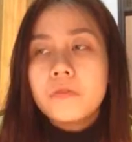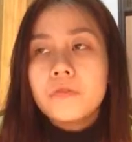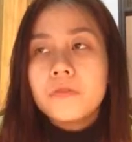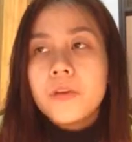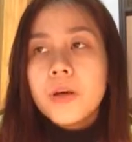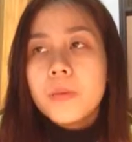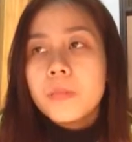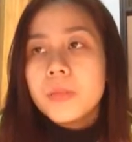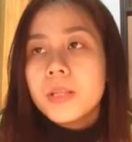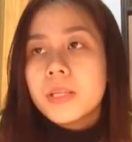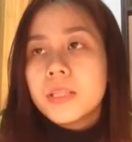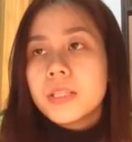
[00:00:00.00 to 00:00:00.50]

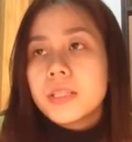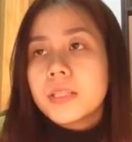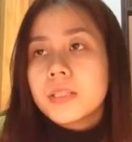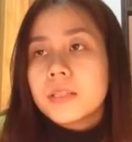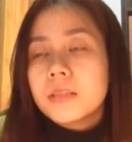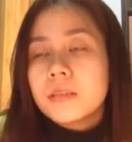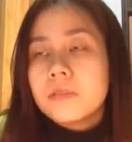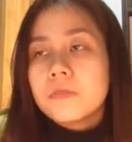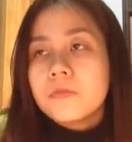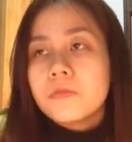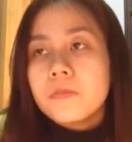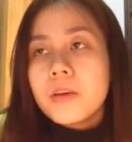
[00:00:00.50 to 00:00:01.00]

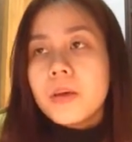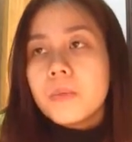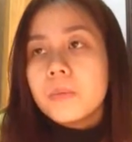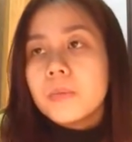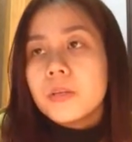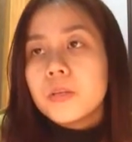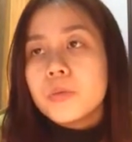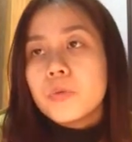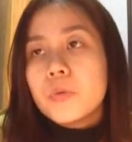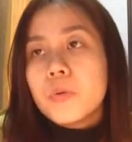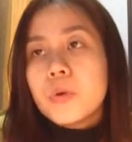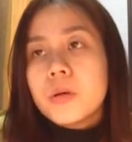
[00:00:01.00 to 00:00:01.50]
Families
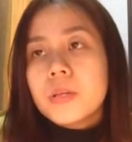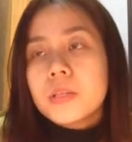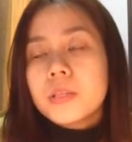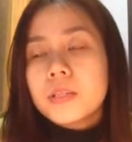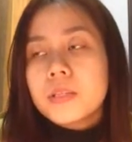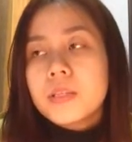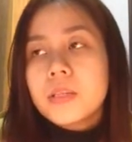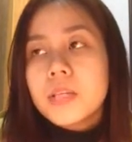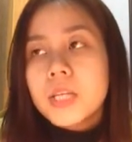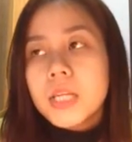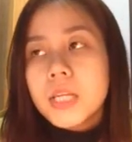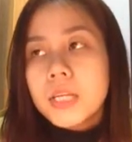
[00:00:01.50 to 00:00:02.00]
were
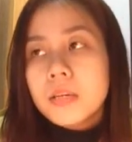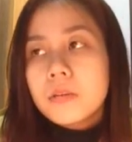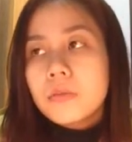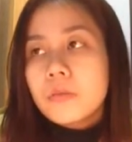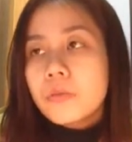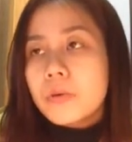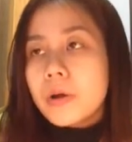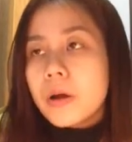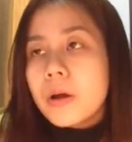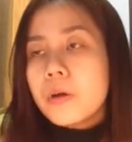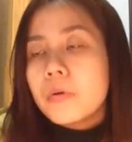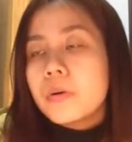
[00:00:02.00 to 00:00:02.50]
sitting
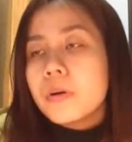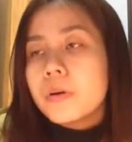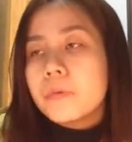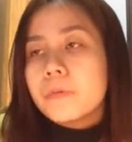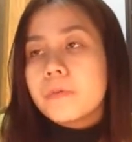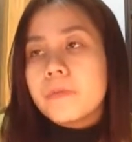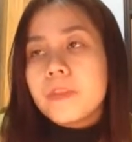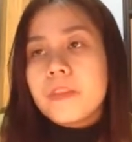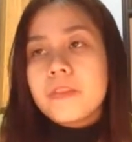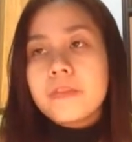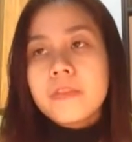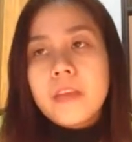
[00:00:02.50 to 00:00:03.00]
around
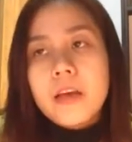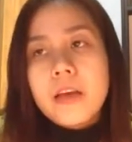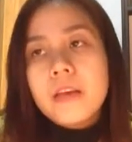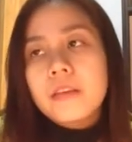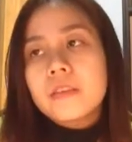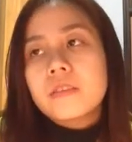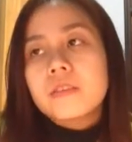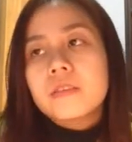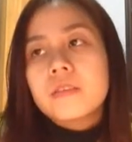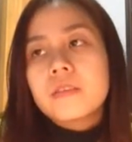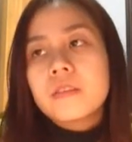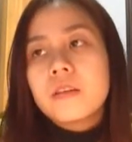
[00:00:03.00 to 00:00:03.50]
of the
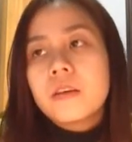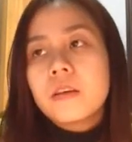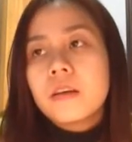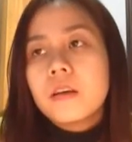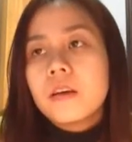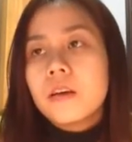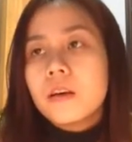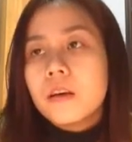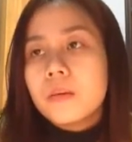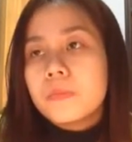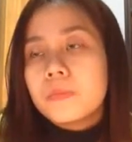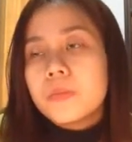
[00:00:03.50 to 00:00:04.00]
death
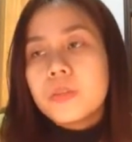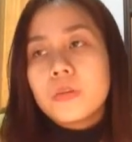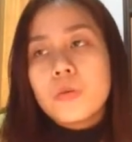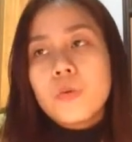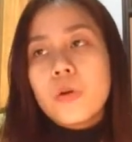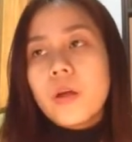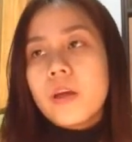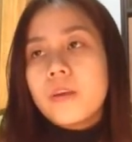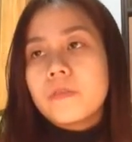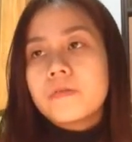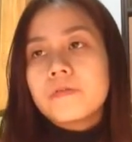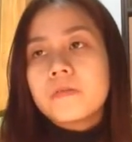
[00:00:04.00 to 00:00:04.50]
of the
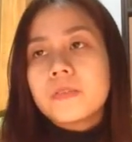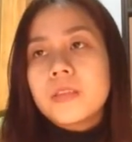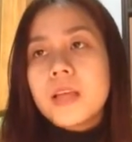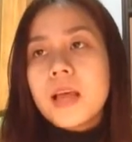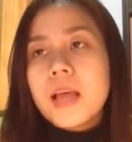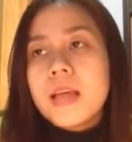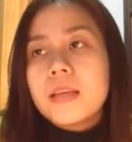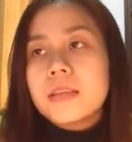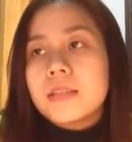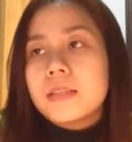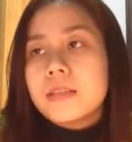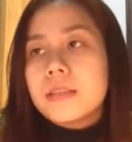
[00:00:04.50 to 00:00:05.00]

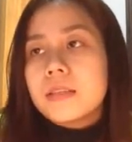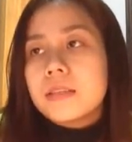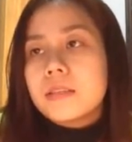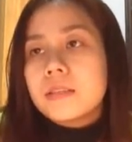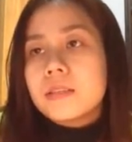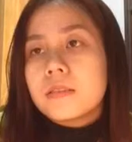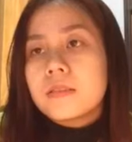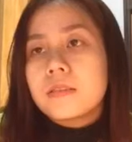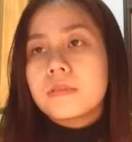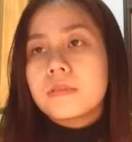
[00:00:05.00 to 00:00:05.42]
graves ancestors.